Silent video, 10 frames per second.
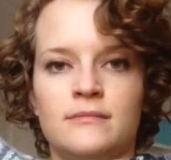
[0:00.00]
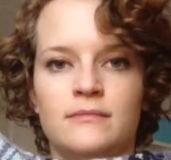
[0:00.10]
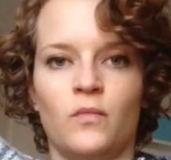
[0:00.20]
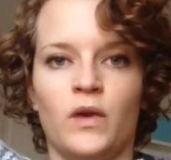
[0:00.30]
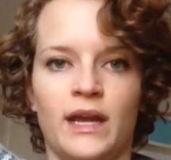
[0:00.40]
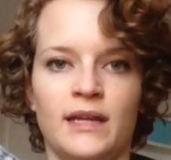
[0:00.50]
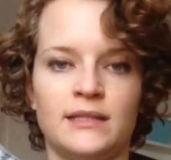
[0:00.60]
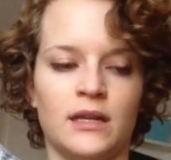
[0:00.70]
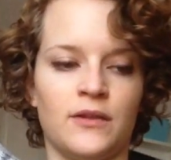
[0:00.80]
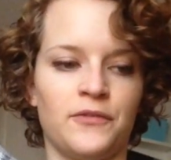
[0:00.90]
what I had
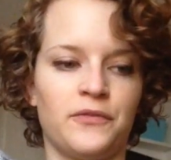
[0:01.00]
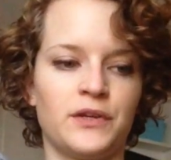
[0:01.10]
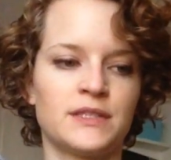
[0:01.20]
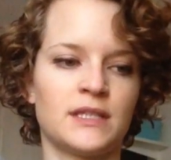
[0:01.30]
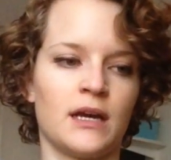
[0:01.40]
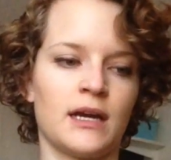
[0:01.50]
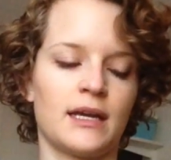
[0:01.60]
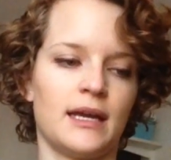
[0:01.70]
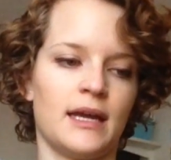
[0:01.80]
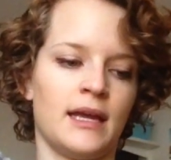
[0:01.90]
done on the first sock,
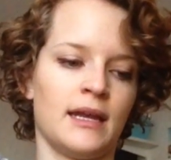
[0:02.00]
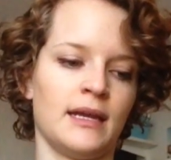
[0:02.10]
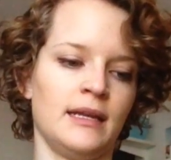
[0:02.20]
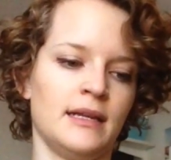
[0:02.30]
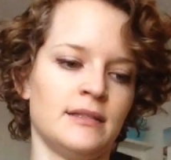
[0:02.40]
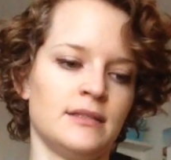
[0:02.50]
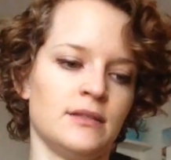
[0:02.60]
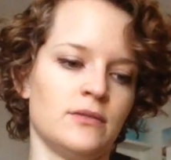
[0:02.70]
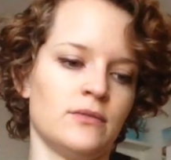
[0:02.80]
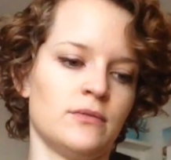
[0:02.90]
and I needed
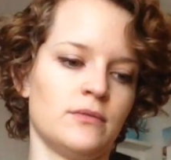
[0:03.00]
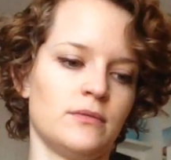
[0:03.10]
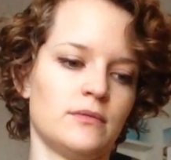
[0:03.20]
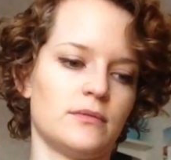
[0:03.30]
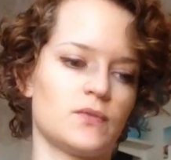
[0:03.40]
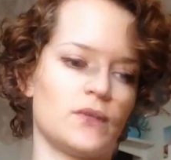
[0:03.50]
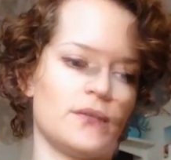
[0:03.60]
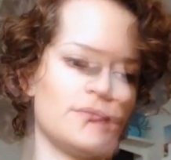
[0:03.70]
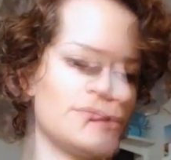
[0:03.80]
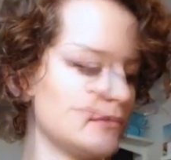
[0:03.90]
to sort
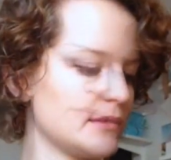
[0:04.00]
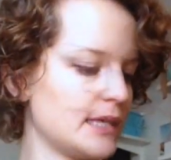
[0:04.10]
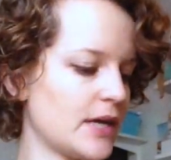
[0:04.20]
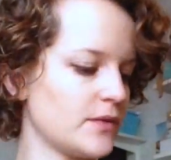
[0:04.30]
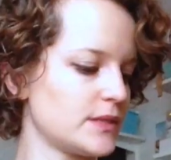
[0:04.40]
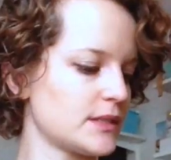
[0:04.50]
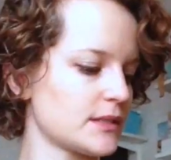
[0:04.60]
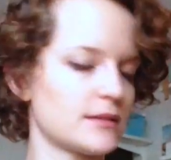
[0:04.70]
of count